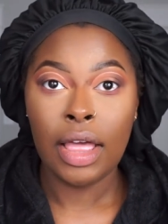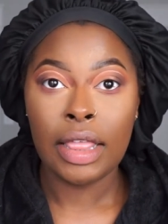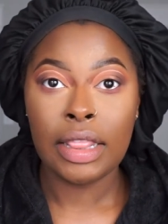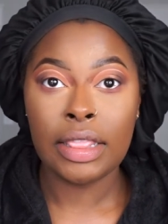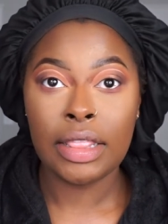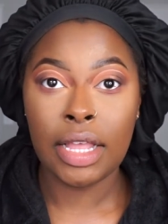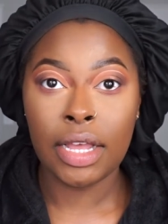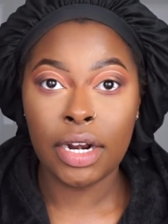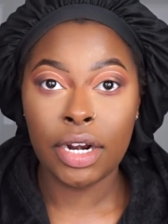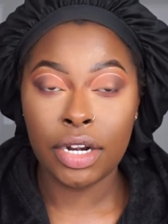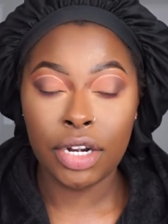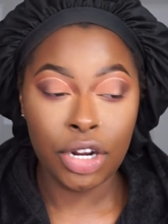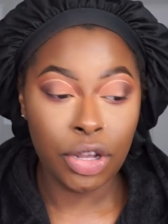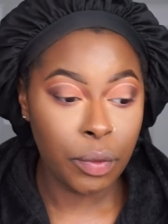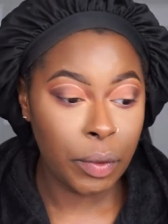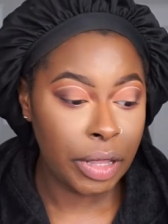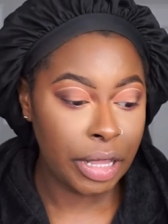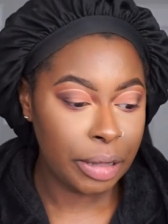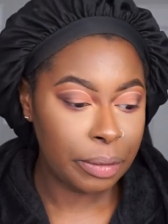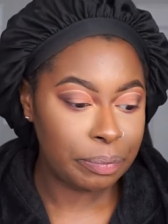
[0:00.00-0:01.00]
That'll
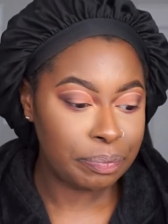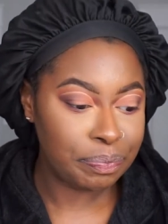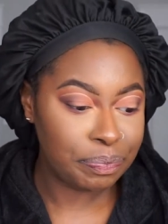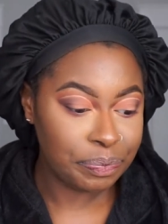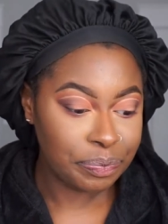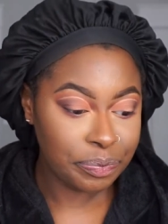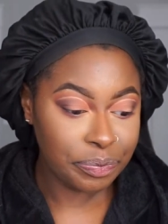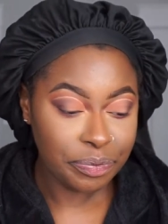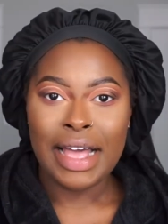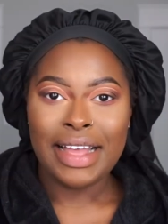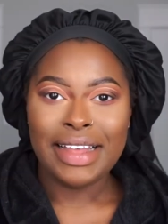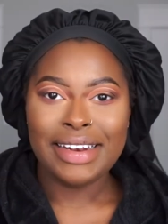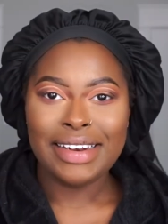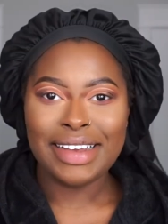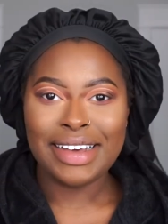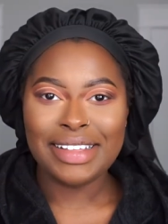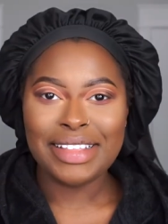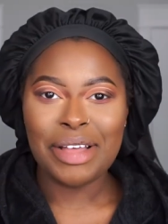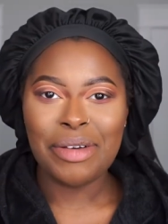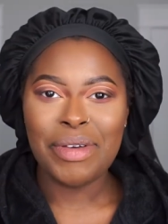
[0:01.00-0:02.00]
do it.
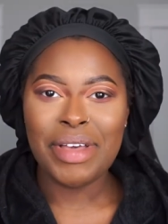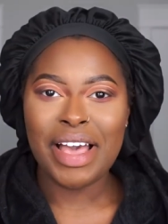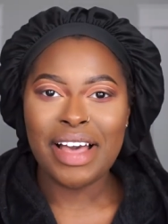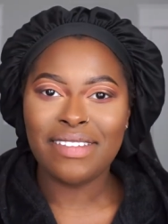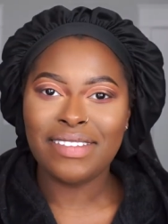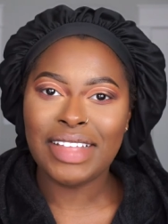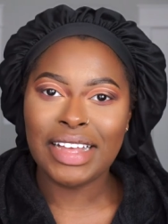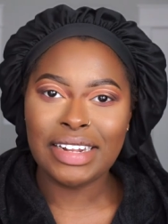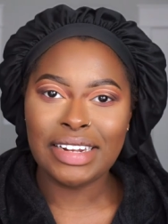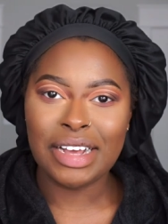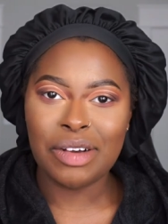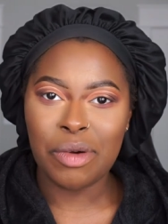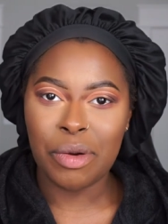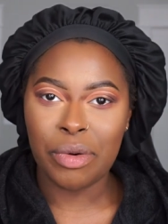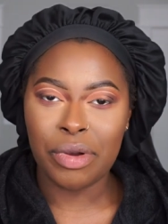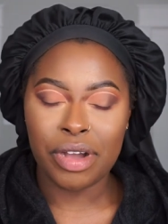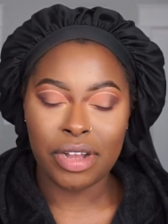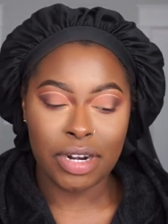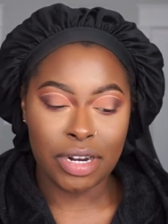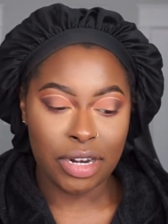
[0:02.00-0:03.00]
Now that we have that done, what
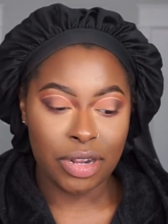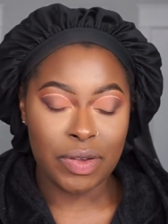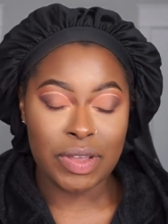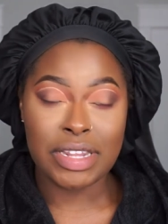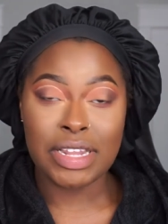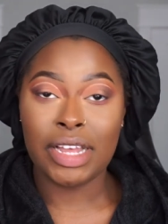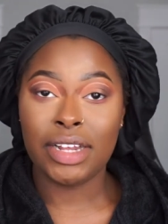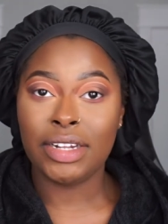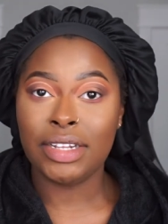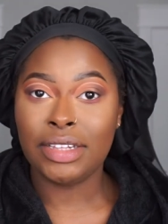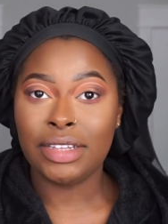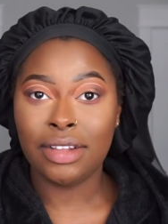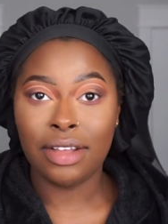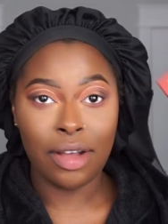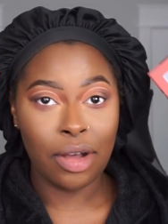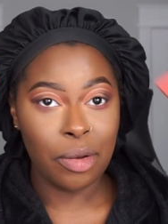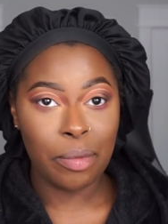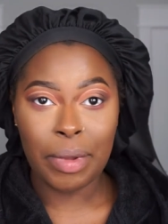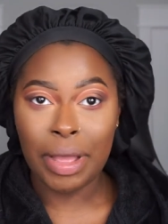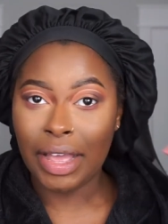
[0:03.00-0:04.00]
we're gonna do is actually
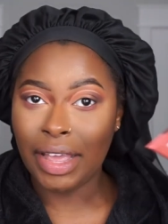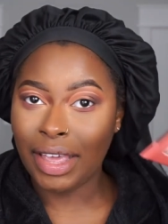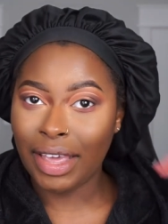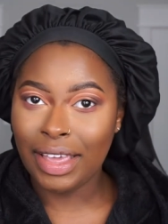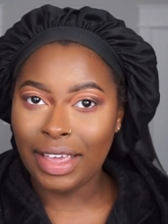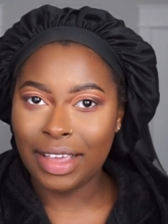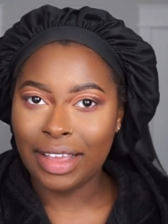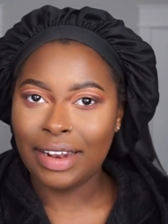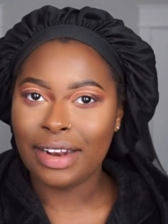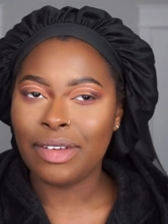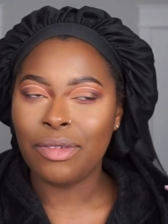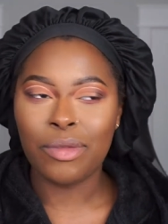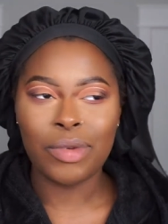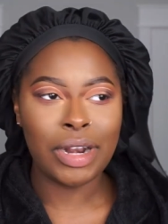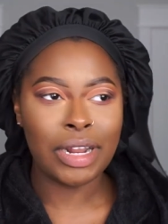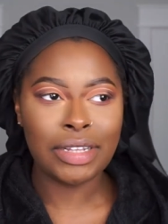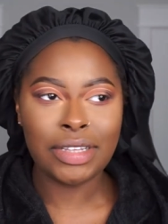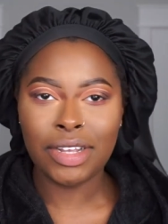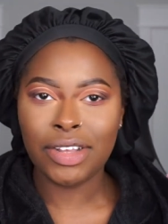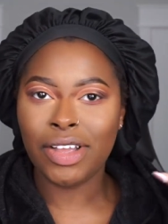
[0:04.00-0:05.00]
go back in.
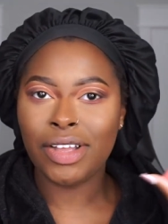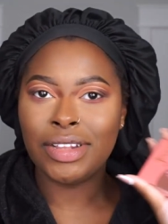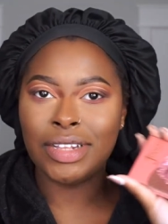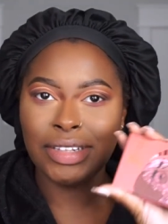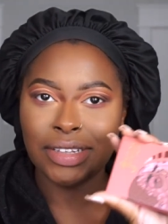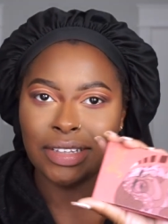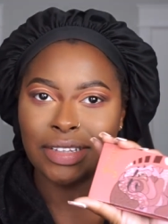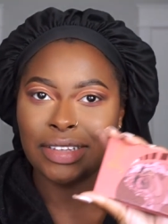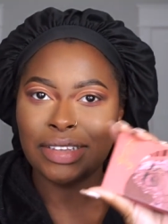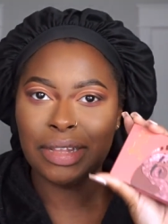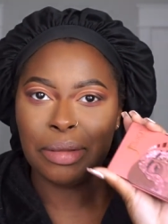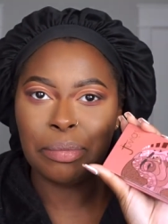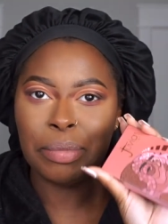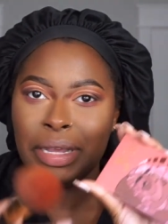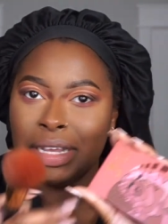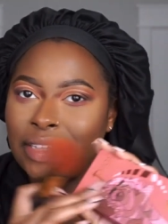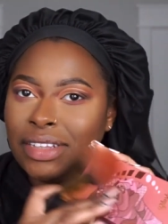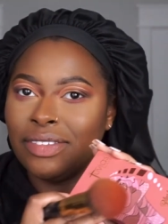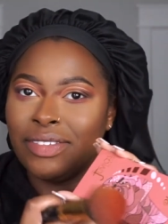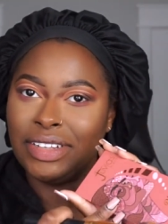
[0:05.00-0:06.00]
When I tell y'all this is the
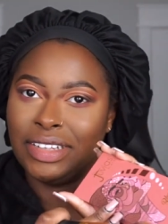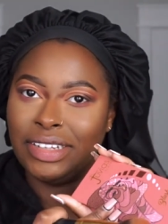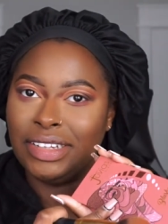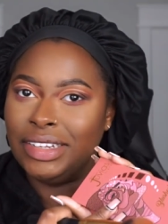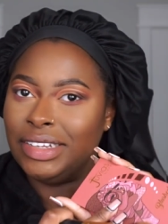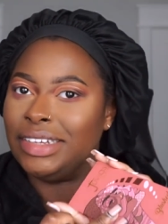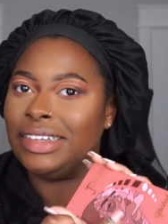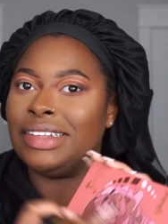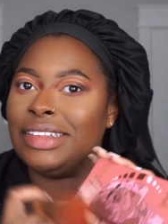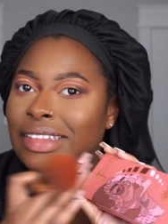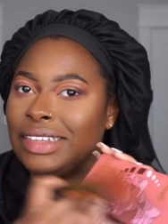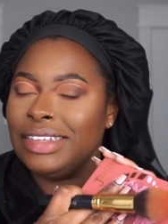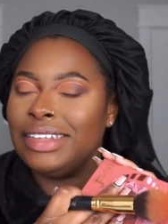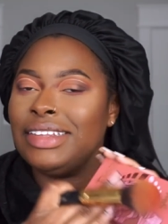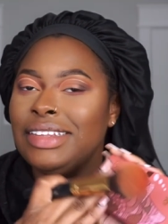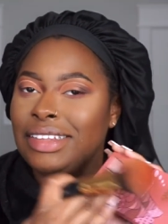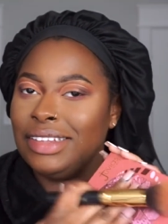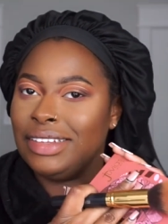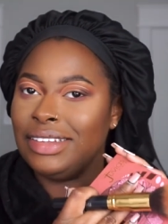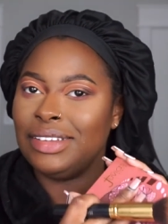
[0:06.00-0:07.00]
base of this look,
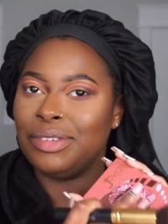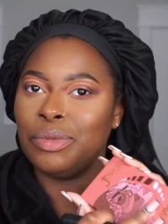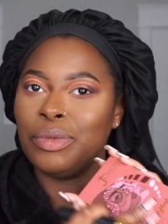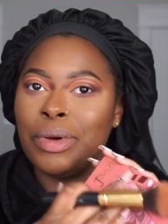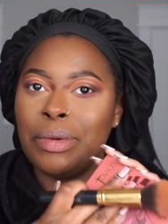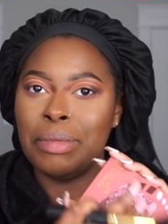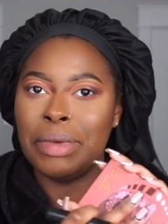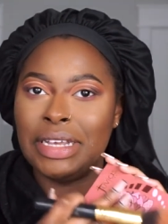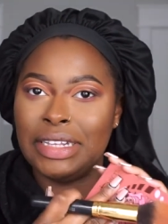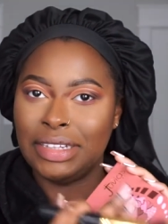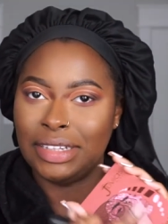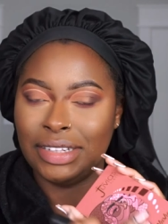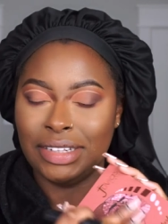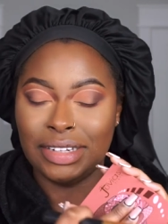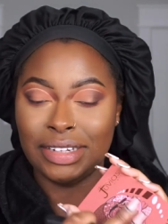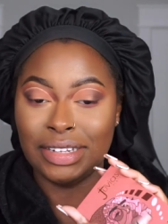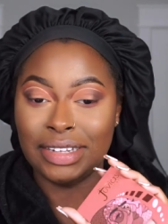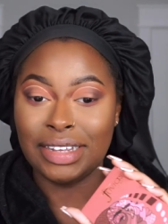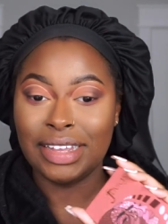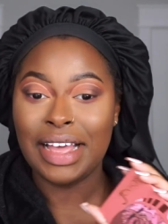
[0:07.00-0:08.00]
this is what makes this
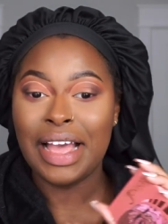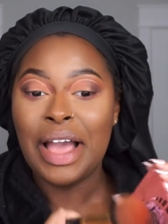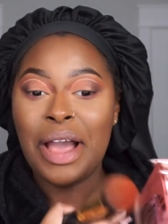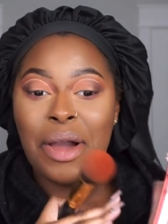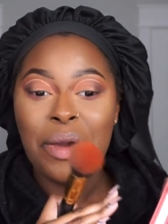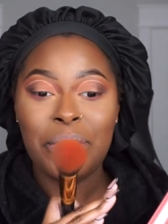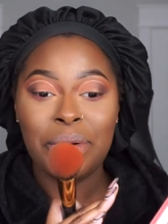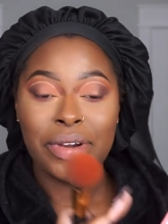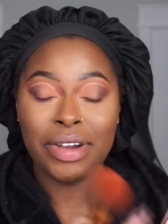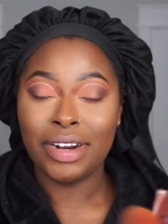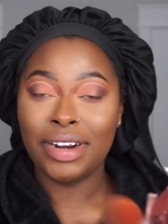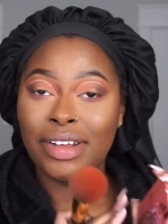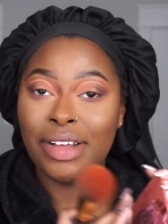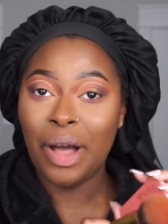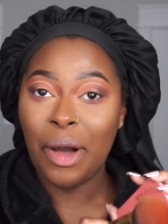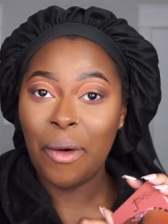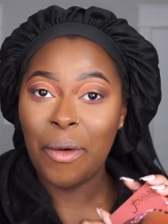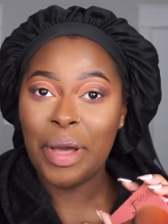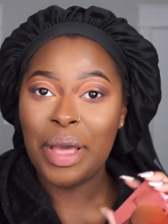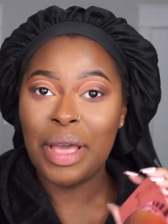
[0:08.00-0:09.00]
look. We're gonna
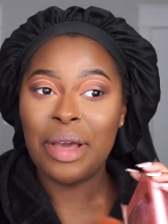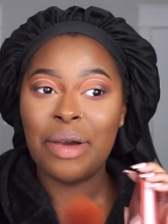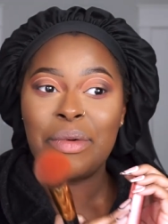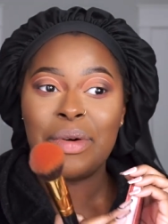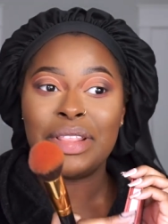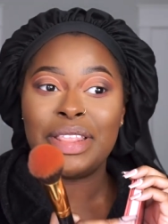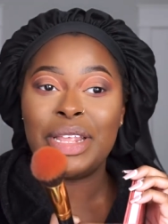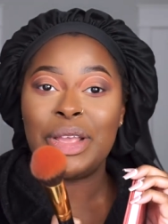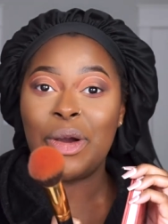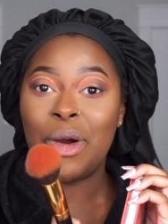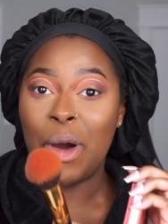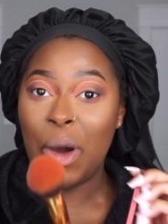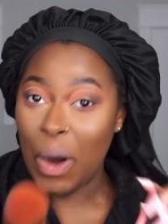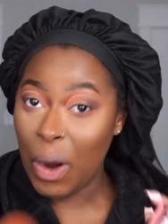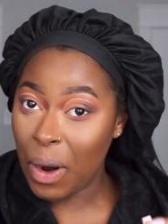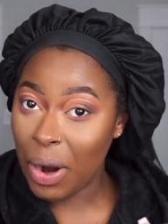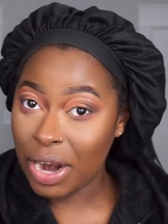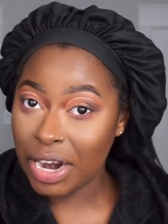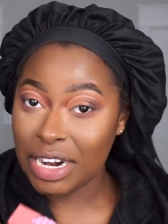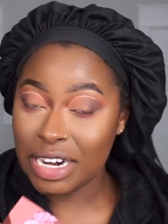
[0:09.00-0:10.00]
go in with the
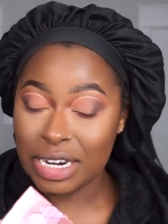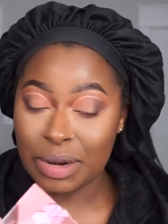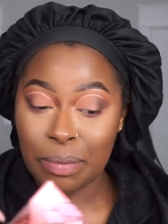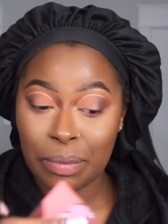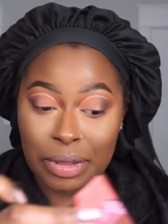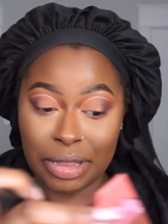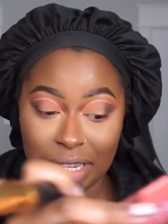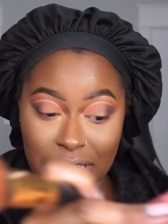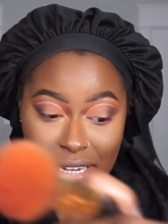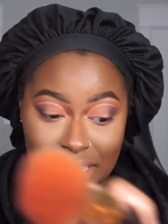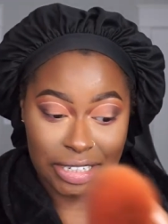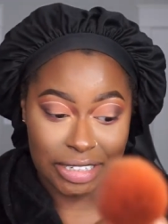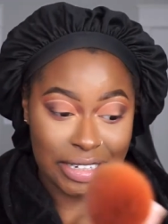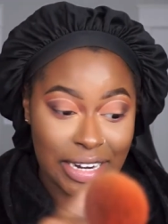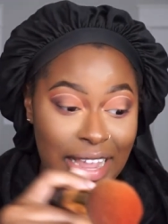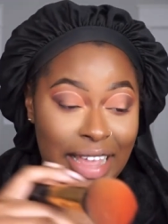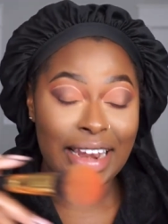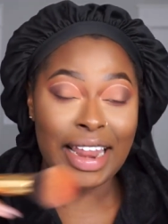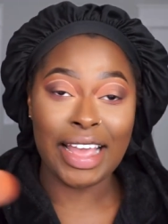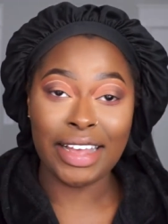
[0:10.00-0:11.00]
orange blush
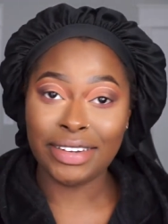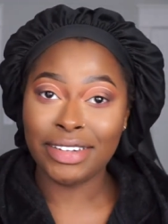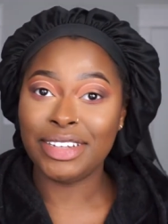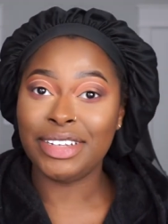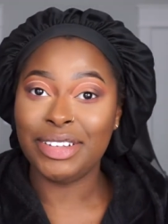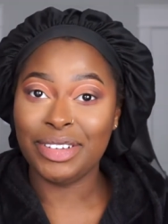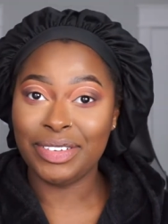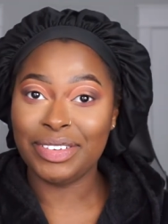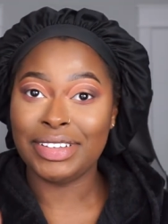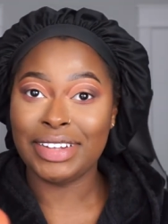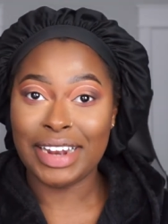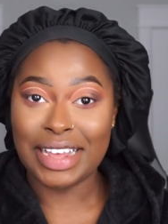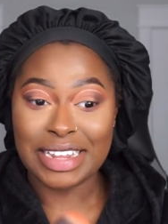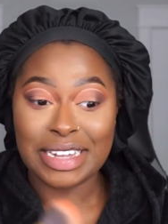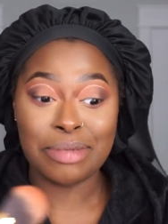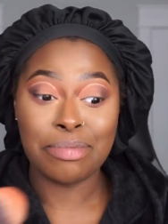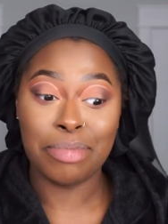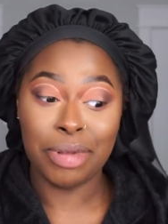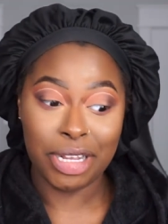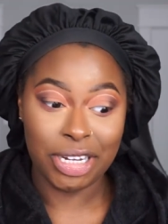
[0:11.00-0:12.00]
and actually use it
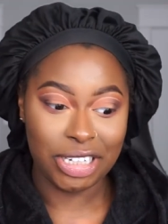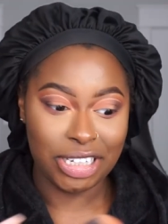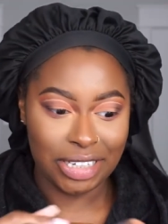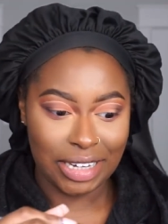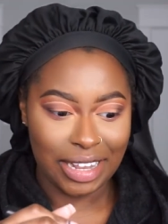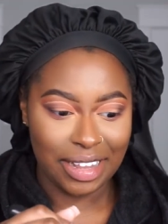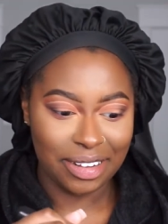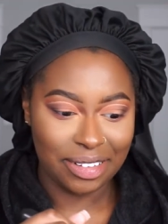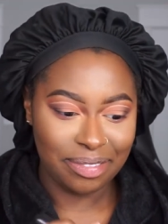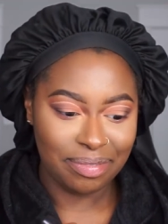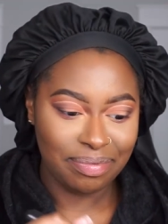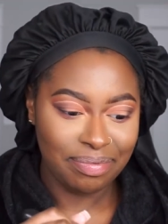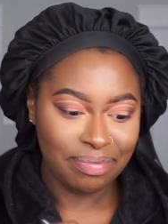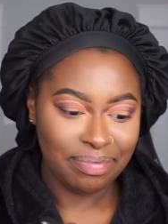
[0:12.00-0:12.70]
as blush now.